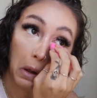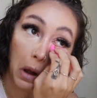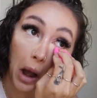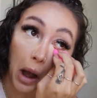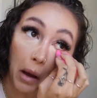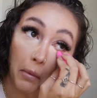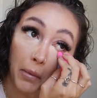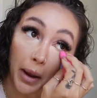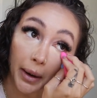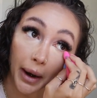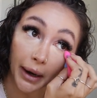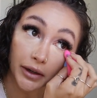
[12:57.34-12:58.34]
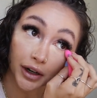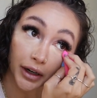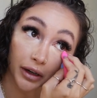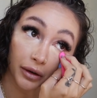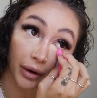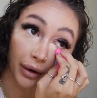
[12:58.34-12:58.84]
um, and hydrate
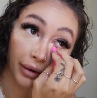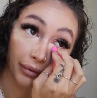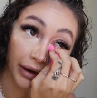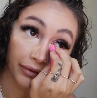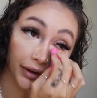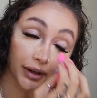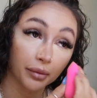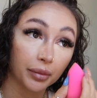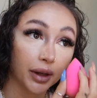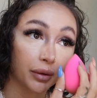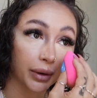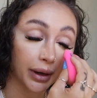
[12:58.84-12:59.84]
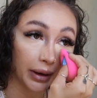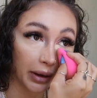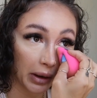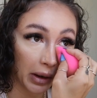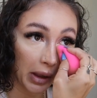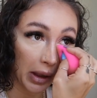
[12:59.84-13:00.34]
you while we wait for your blood
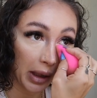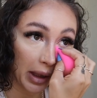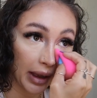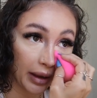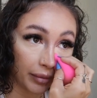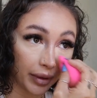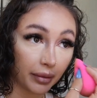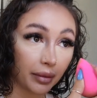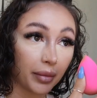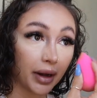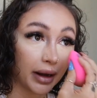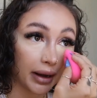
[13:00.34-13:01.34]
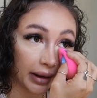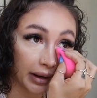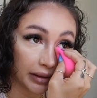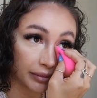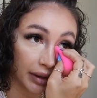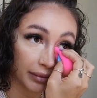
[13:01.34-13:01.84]
work and blah blah blah
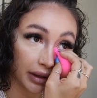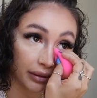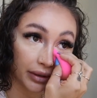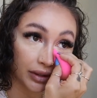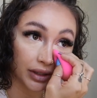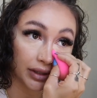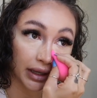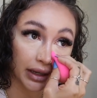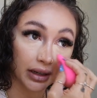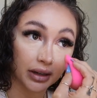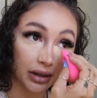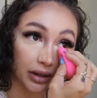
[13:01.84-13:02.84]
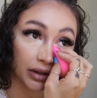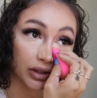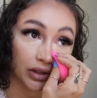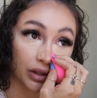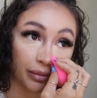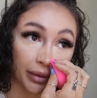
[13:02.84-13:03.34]
because maybe you were just like
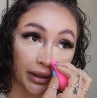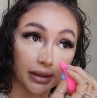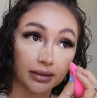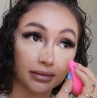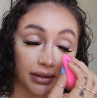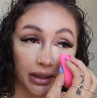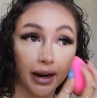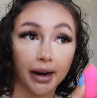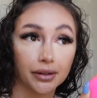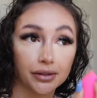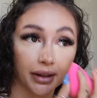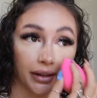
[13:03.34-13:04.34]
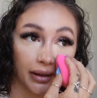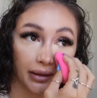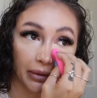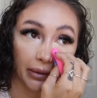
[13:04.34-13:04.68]
super dehydrated